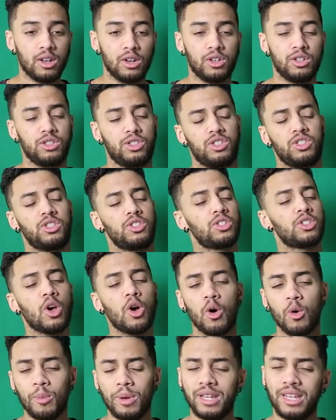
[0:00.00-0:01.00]
learn
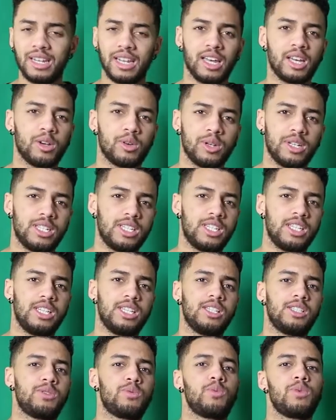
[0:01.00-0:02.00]
so many
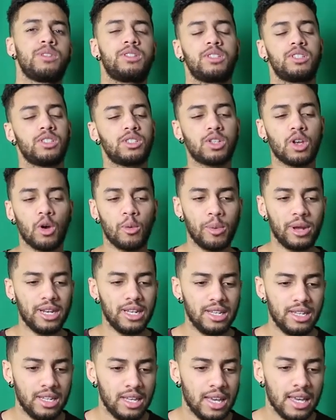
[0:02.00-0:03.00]
languages with so
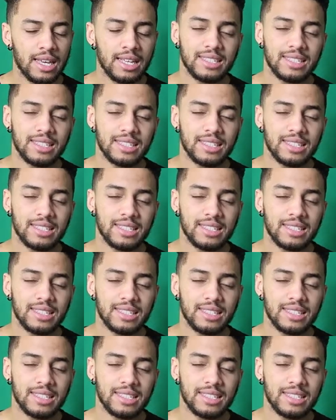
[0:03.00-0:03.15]
many